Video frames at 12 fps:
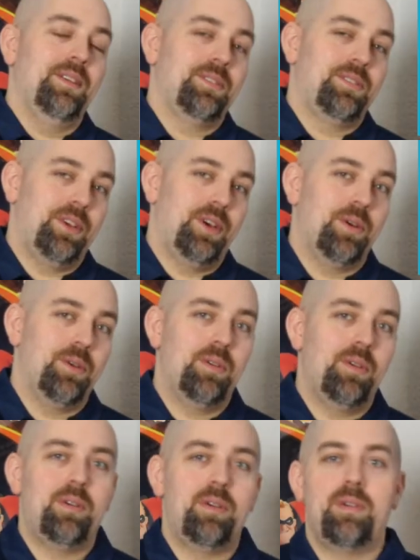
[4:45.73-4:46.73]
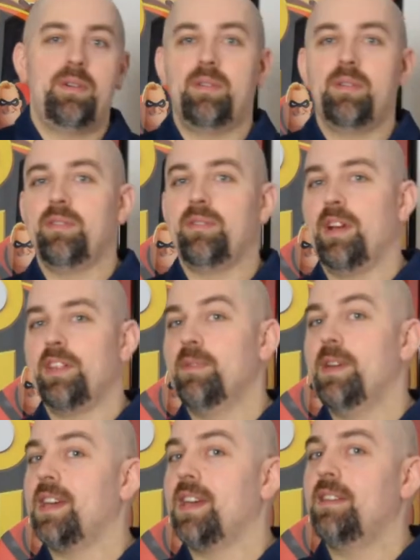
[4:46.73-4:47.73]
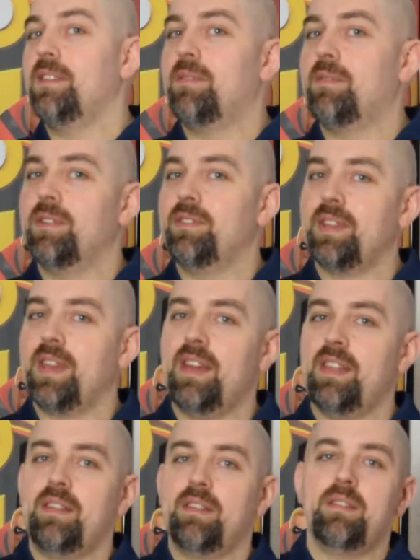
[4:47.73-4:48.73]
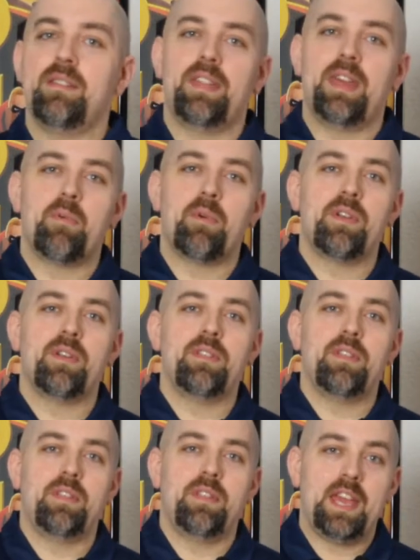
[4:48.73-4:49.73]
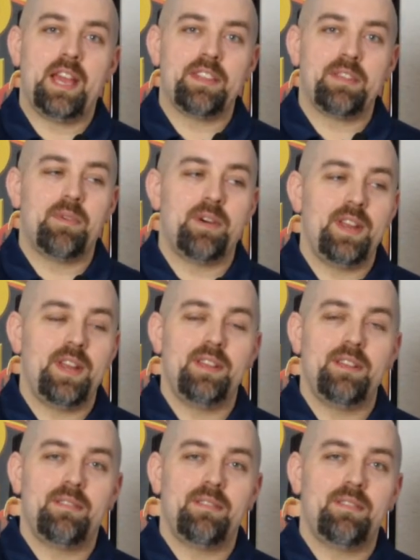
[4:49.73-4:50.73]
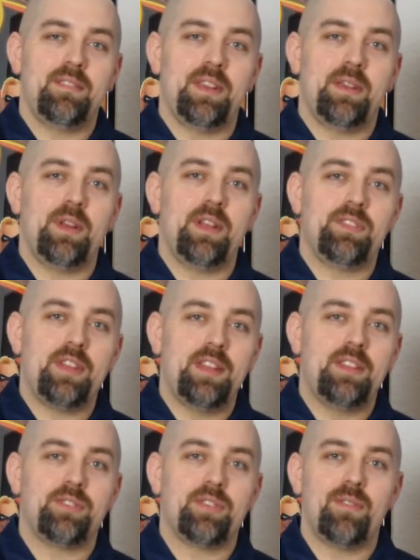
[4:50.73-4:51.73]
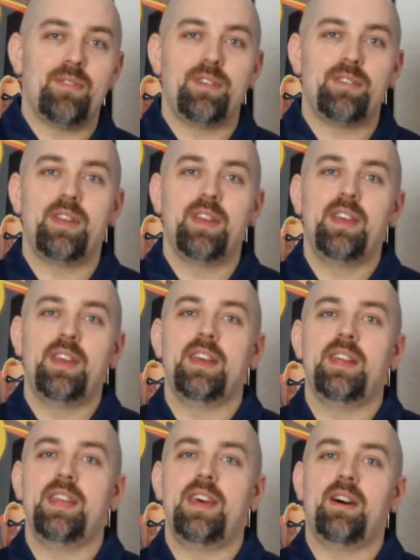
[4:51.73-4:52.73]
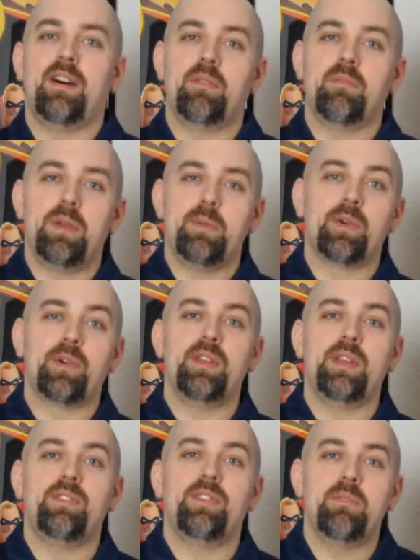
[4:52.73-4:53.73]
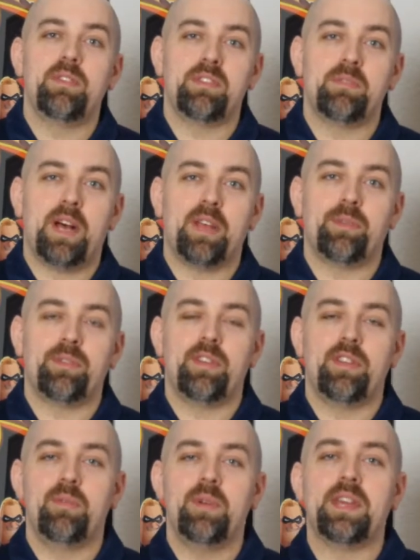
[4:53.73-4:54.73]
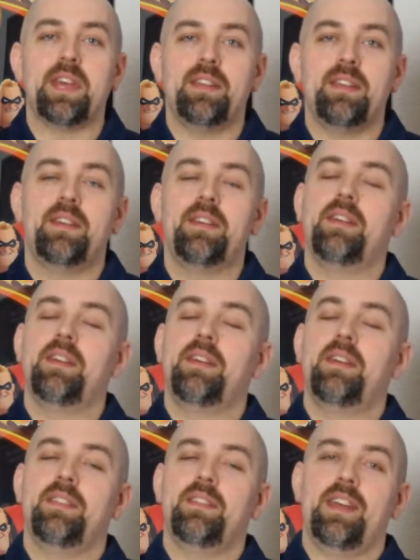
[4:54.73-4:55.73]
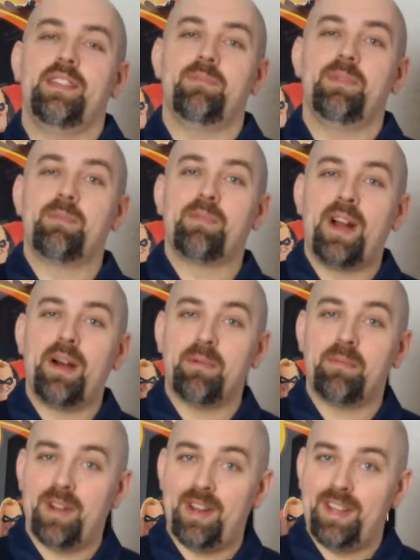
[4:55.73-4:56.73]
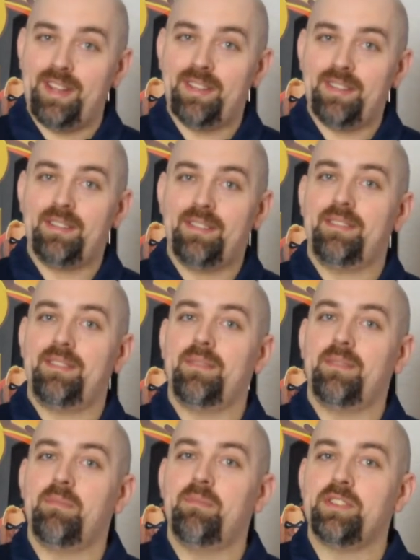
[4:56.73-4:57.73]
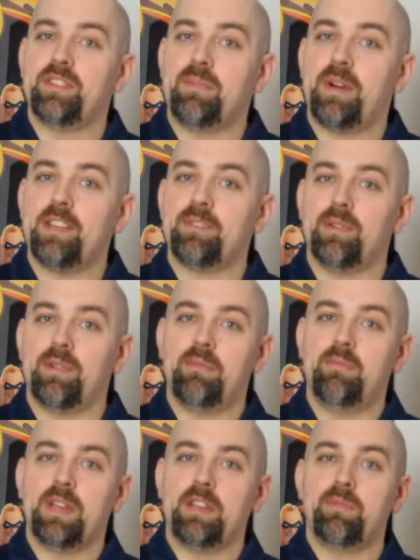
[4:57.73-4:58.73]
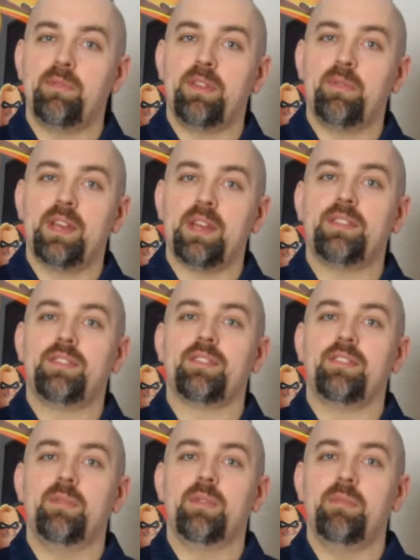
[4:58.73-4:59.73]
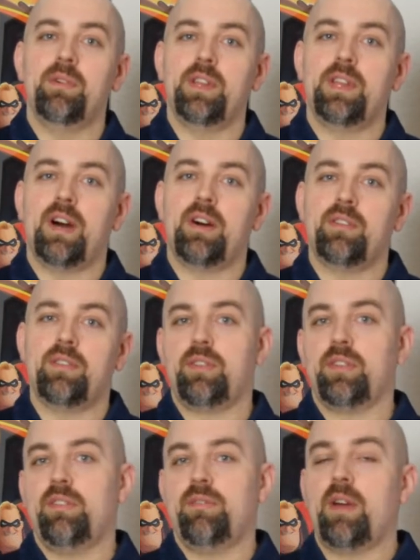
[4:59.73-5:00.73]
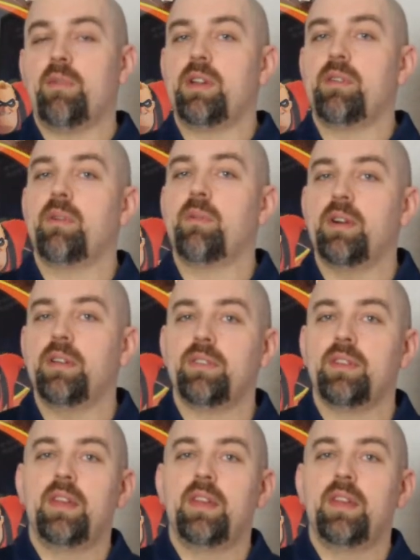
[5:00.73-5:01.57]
So, throughout the weekend, once again, they got the money, they reinstated the servers, and now people couldn't even see Mission Impossible during the weekend. That's a big problem, right? Mission Impossible, biggest movie of the weekend, $61 million, 65, whatever it was.